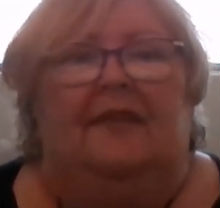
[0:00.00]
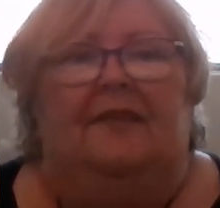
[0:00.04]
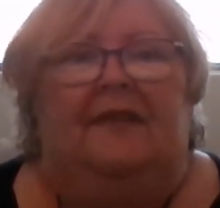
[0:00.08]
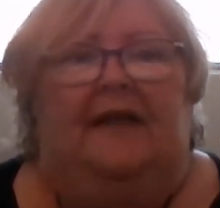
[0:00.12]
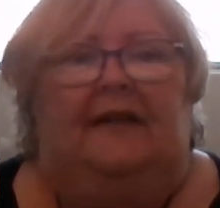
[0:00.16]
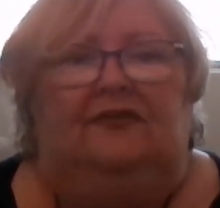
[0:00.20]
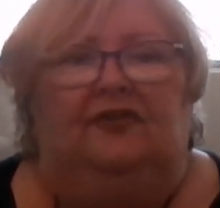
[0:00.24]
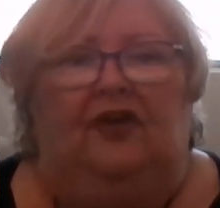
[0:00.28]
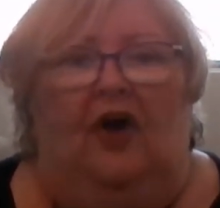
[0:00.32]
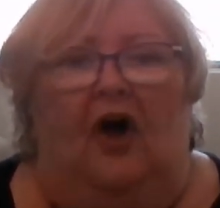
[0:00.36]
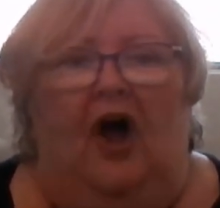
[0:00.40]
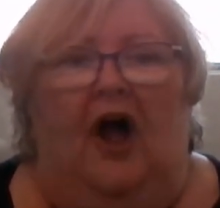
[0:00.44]

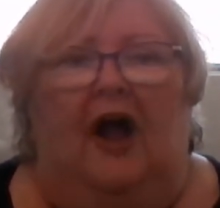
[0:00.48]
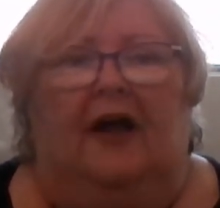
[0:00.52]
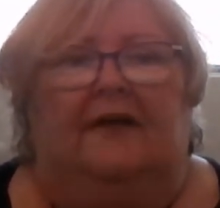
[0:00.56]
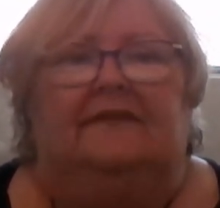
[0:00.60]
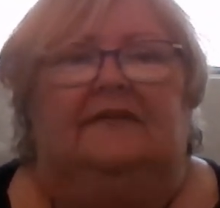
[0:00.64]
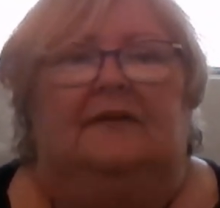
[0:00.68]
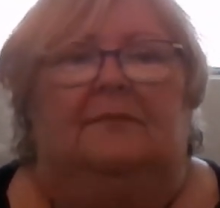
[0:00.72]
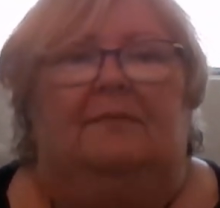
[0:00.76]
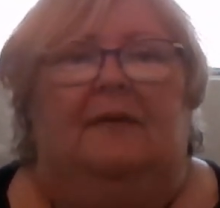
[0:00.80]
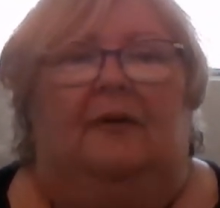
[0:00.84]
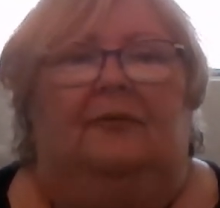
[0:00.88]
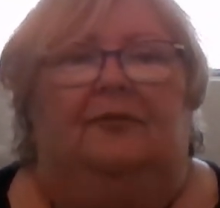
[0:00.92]
They
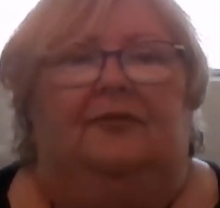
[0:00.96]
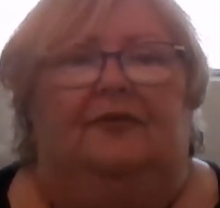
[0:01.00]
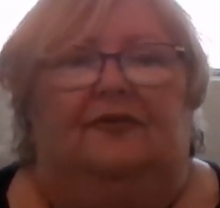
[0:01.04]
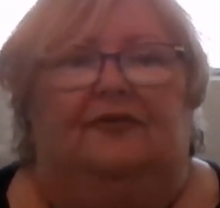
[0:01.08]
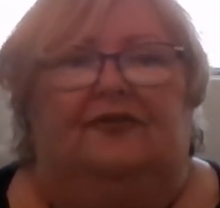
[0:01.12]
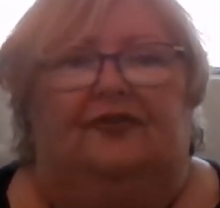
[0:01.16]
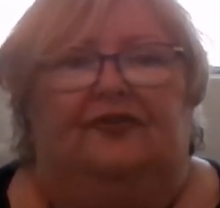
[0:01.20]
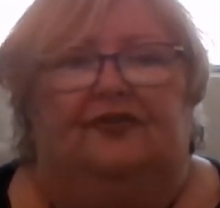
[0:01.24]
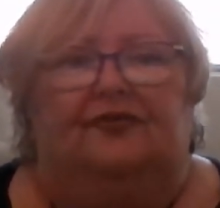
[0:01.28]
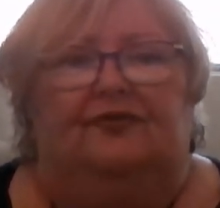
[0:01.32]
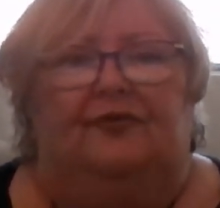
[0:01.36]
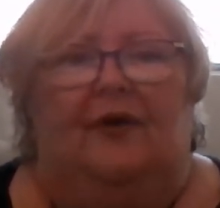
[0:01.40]
talked about their
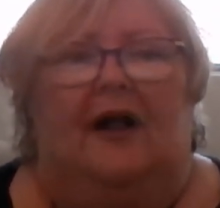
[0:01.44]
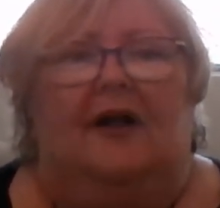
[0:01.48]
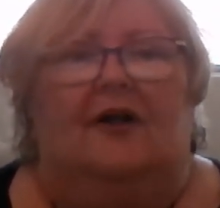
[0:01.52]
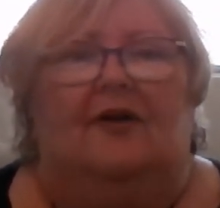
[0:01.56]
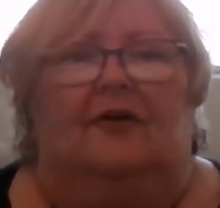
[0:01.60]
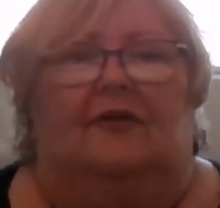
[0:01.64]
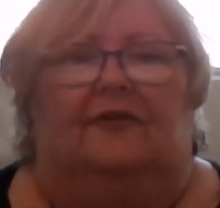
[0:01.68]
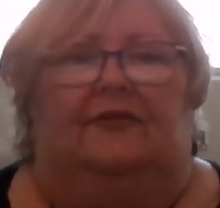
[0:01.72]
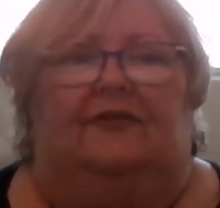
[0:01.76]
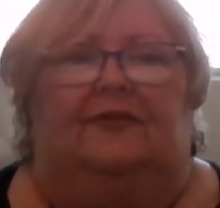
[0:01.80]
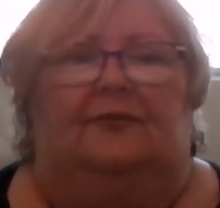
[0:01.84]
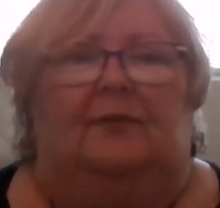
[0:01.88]

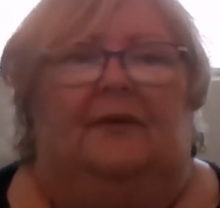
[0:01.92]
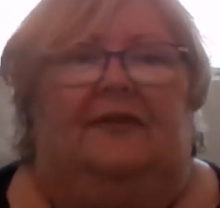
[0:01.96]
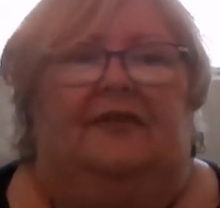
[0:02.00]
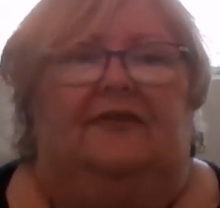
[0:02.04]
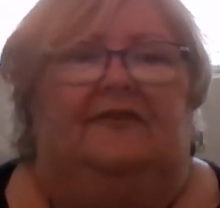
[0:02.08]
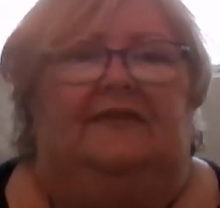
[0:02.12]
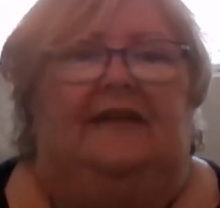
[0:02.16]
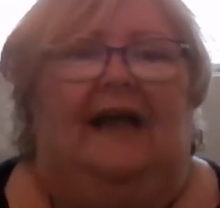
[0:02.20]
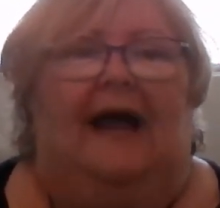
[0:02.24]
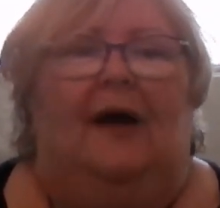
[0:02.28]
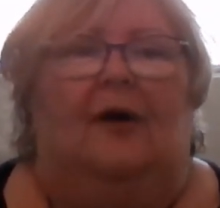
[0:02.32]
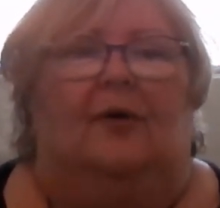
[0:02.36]
struggles
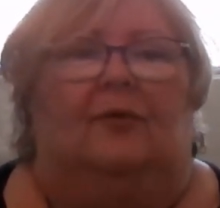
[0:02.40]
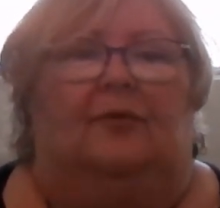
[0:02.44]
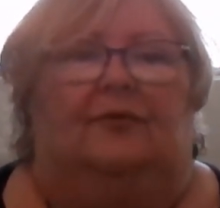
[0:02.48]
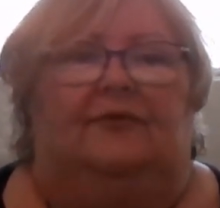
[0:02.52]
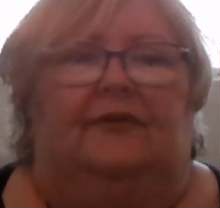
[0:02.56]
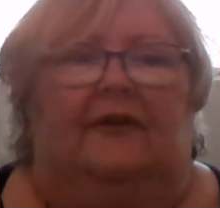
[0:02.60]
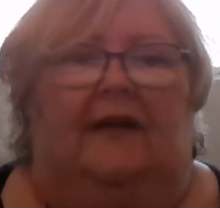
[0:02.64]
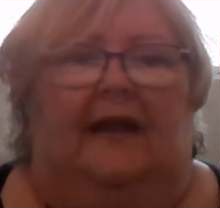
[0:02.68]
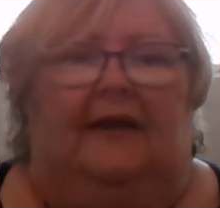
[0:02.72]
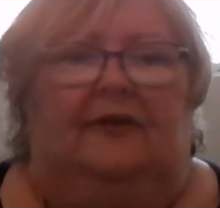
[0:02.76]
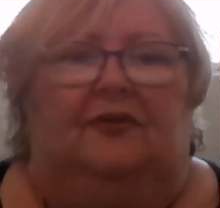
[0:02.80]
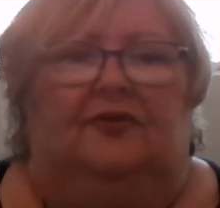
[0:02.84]
with
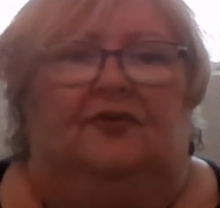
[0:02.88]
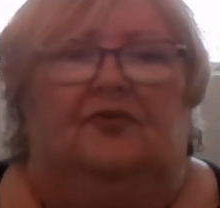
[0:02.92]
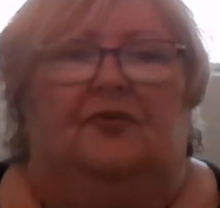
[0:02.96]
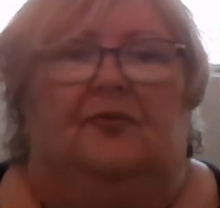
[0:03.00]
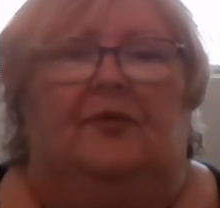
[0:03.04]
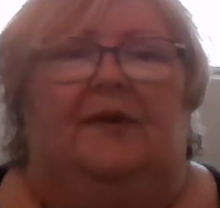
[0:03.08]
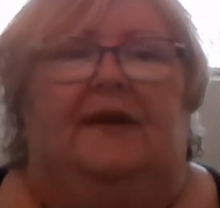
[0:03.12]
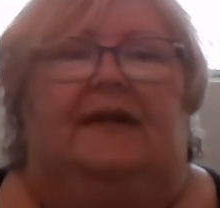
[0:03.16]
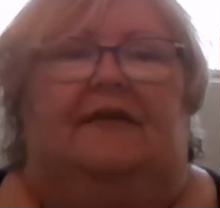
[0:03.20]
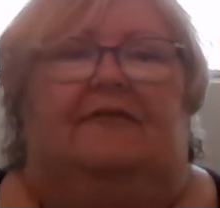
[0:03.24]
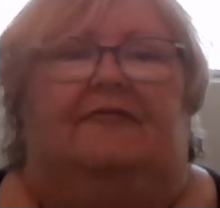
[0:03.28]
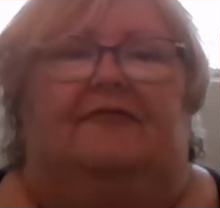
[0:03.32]
doubt and
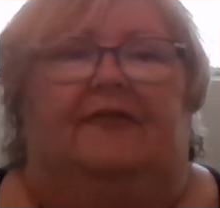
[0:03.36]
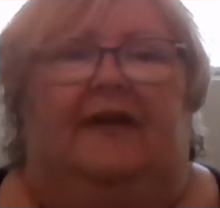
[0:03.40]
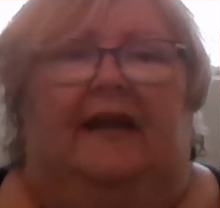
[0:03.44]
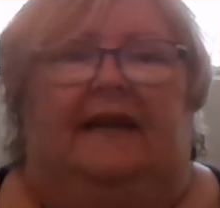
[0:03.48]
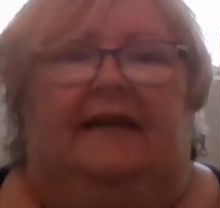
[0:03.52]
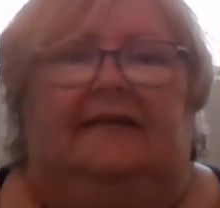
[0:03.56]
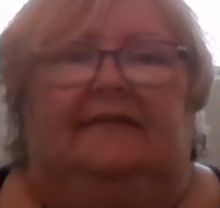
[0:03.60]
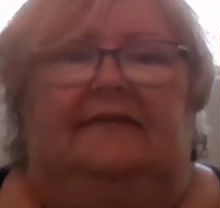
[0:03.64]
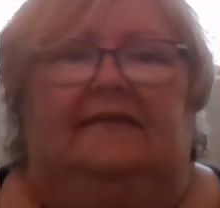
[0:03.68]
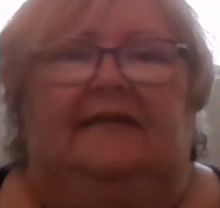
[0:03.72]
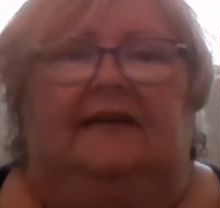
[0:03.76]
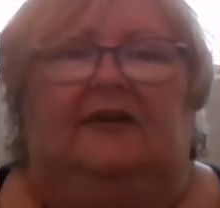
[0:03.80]
grief
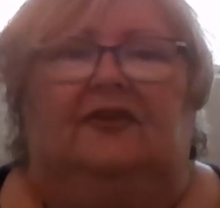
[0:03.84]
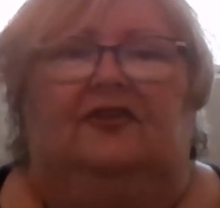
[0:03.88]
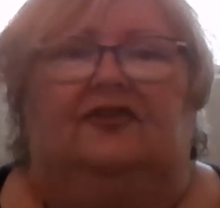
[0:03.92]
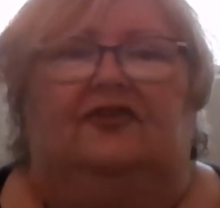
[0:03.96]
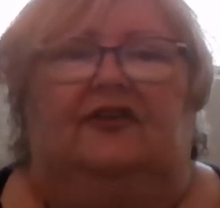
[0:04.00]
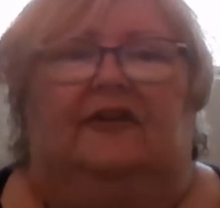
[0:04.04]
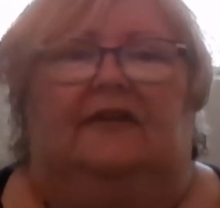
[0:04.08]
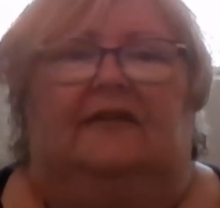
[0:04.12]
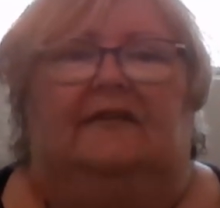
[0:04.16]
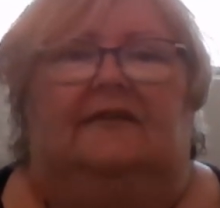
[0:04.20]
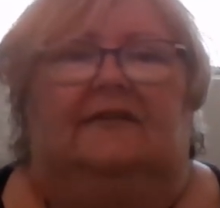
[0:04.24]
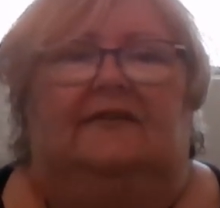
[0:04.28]
and
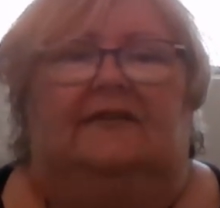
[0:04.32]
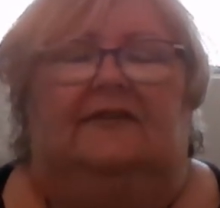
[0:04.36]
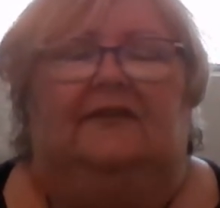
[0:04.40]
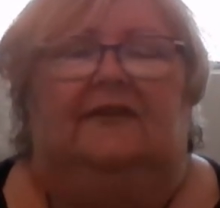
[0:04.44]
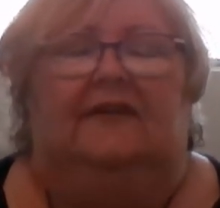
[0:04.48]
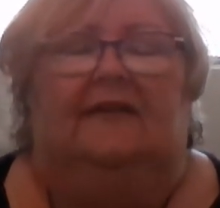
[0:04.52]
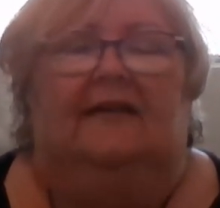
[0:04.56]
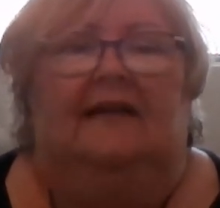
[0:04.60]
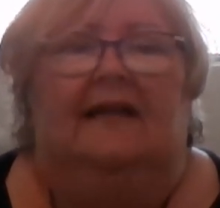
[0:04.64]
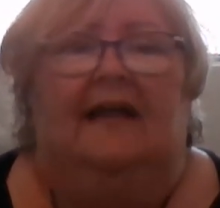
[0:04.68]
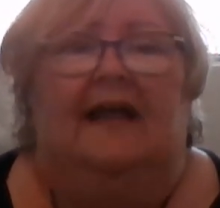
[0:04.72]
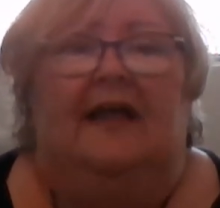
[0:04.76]

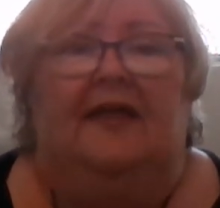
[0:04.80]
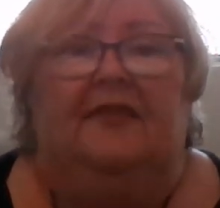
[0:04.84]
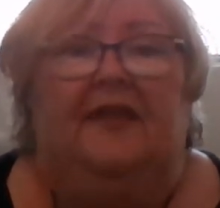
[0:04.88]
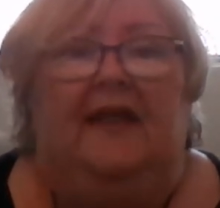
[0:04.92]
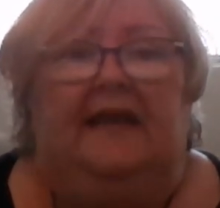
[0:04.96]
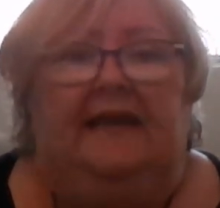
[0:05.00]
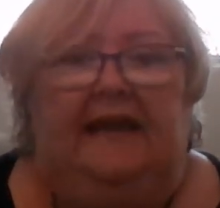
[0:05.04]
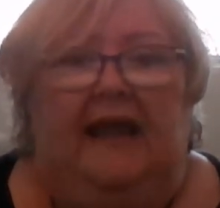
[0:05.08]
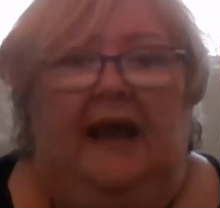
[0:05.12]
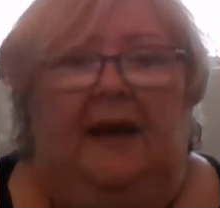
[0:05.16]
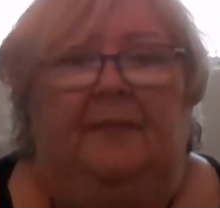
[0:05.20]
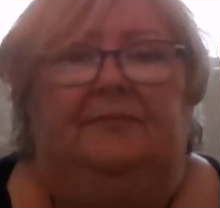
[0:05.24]
addictions.
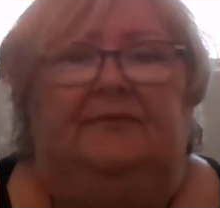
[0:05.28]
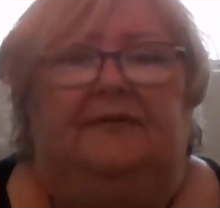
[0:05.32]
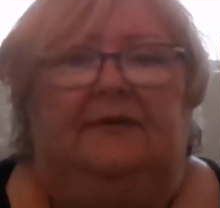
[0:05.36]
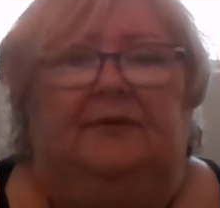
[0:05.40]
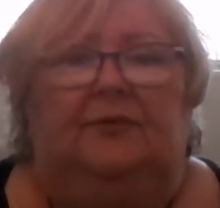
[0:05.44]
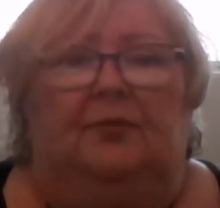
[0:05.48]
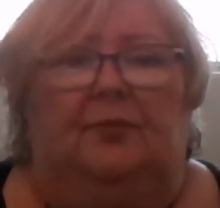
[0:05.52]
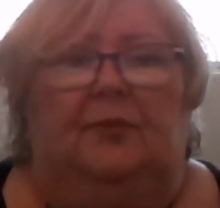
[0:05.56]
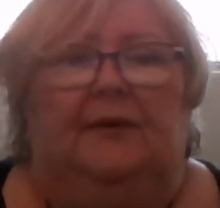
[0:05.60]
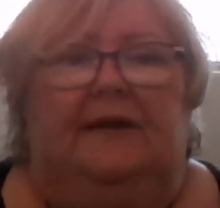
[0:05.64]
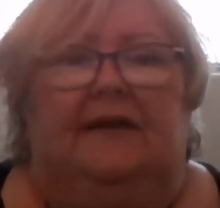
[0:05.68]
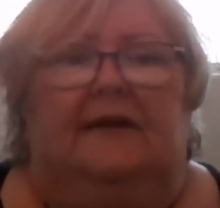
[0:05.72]
They kept it
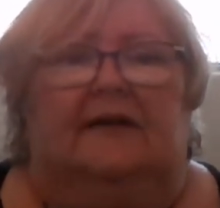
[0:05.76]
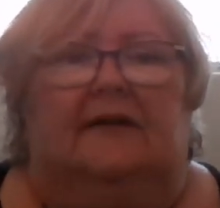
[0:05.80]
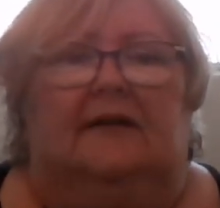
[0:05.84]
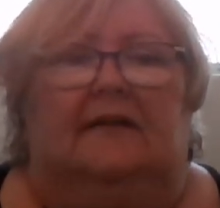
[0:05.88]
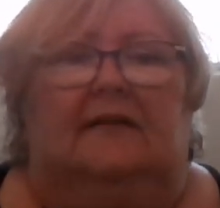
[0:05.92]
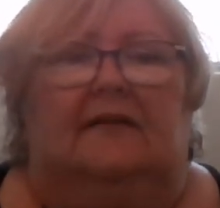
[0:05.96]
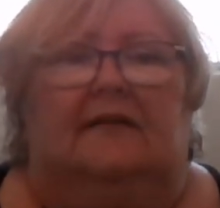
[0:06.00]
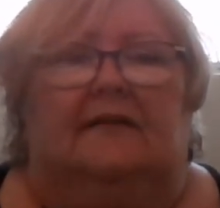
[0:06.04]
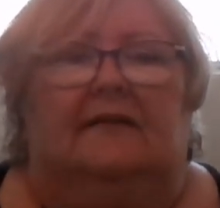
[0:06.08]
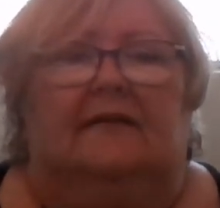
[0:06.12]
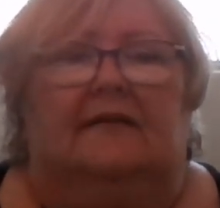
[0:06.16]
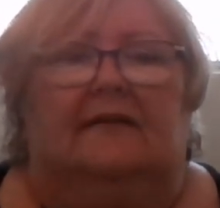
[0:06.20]

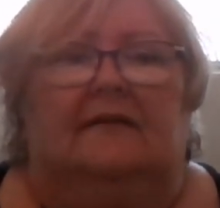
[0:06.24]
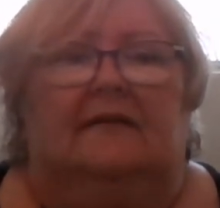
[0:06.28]
real.